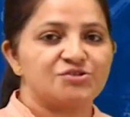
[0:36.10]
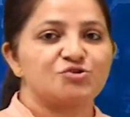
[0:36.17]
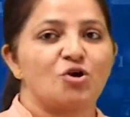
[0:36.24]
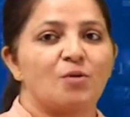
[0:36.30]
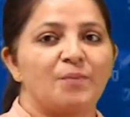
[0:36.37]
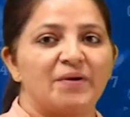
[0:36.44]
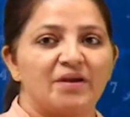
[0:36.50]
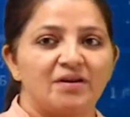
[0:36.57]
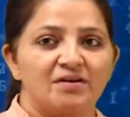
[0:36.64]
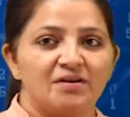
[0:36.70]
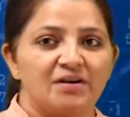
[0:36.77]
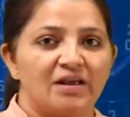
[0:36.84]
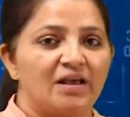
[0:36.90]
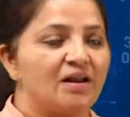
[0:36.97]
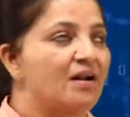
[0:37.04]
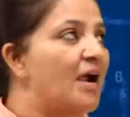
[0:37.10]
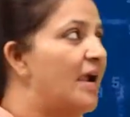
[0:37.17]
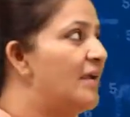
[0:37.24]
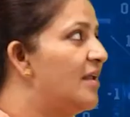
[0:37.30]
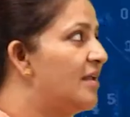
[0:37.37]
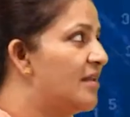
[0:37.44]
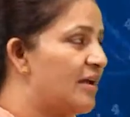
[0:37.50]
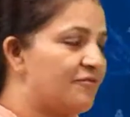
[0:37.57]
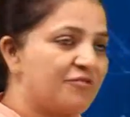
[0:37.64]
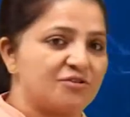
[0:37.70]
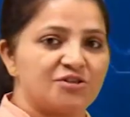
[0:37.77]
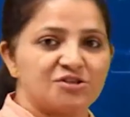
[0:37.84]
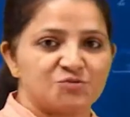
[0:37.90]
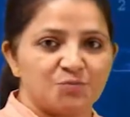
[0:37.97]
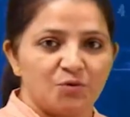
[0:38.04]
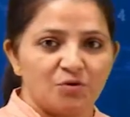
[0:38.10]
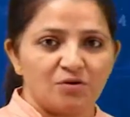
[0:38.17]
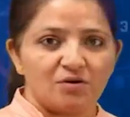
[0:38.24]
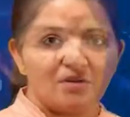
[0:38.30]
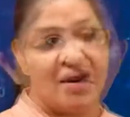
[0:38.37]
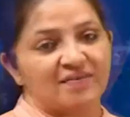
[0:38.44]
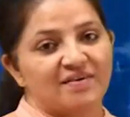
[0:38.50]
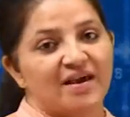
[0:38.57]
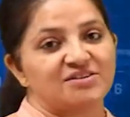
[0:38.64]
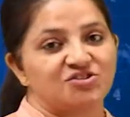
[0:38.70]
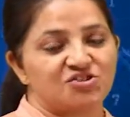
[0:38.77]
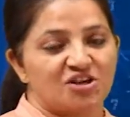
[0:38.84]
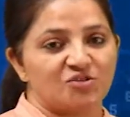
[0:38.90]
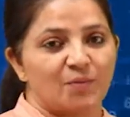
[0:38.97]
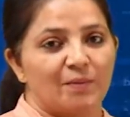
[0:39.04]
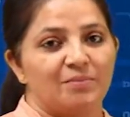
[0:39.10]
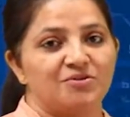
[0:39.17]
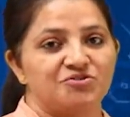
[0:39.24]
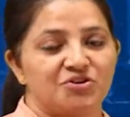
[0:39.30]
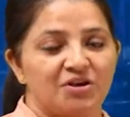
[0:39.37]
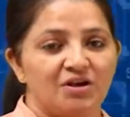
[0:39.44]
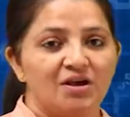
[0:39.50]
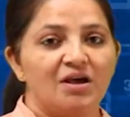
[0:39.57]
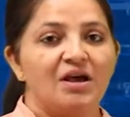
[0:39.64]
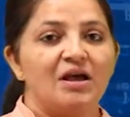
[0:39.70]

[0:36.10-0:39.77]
this topic in detail, kindly refer this book by S. Chand Publishing.